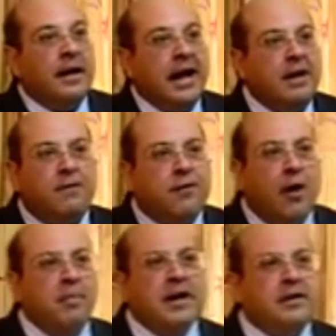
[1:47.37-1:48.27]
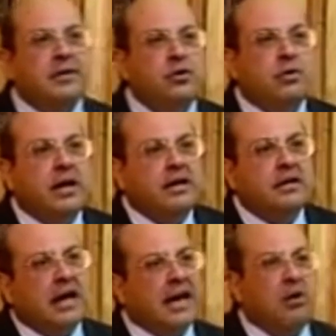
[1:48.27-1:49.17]
And from it, you
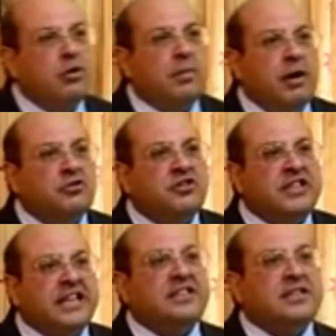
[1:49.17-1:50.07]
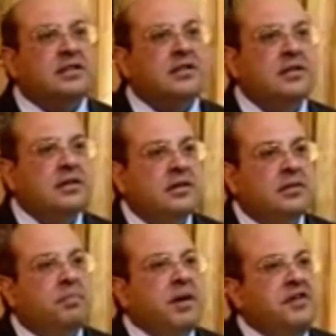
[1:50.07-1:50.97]
can cull out about 6
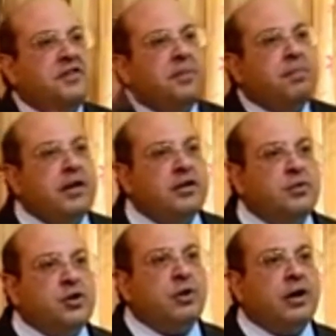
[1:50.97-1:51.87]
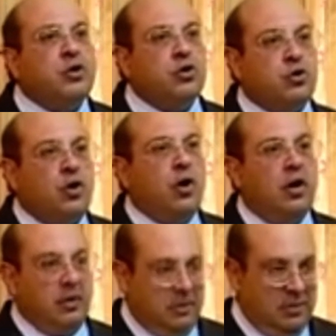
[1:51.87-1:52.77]
principles which one could
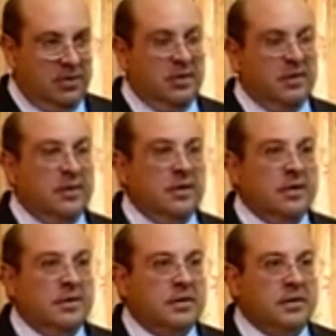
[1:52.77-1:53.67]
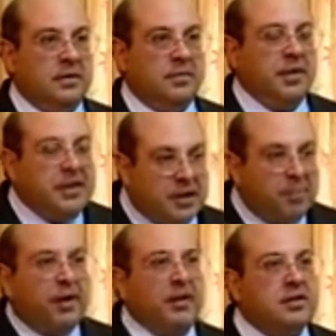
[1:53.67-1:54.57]
call
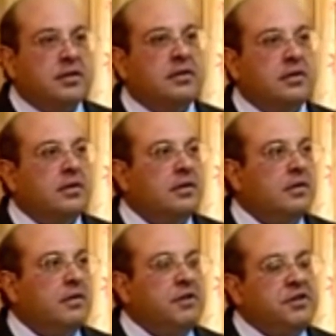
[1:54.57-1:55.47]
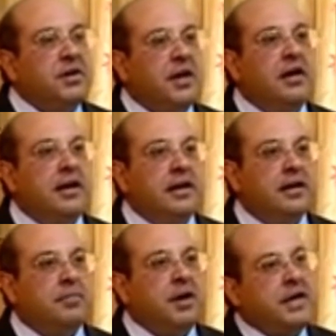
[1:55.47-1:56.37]
principles which
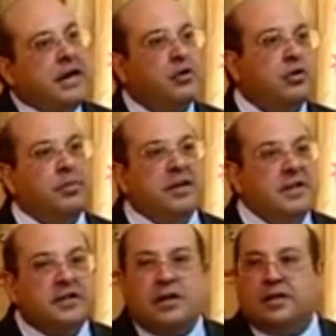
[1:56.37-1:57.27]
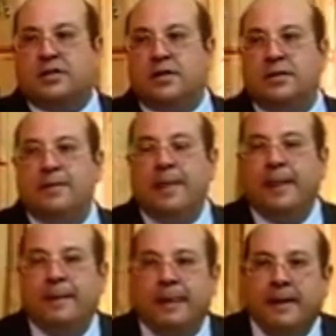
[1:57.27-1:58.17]
really pertain to the basic structure.
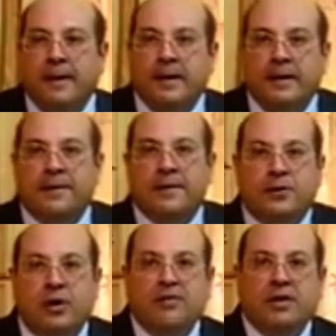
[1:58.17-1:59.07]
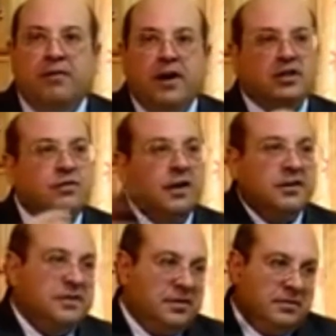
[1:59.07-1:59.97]
You have the first
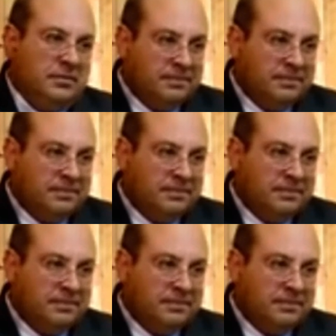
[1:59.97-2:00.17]
words.